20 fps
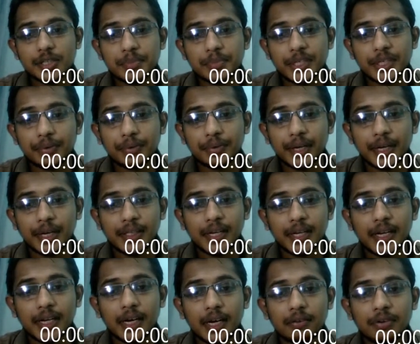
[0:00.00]
between the
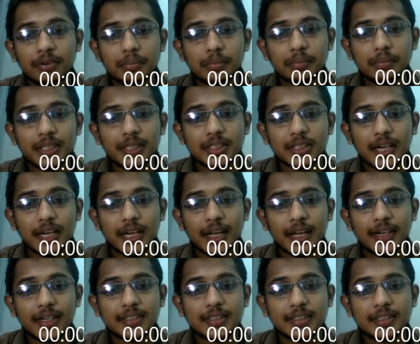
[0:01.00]
government and
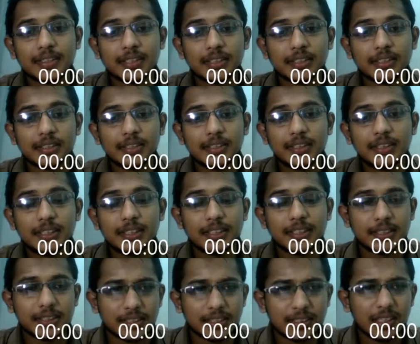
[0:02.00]
its
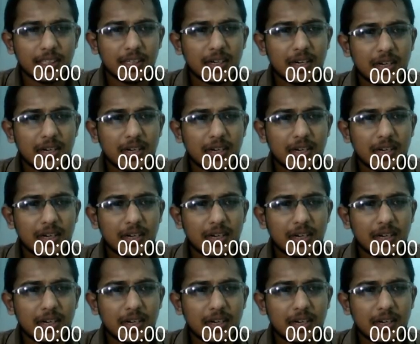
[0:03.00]
citizens.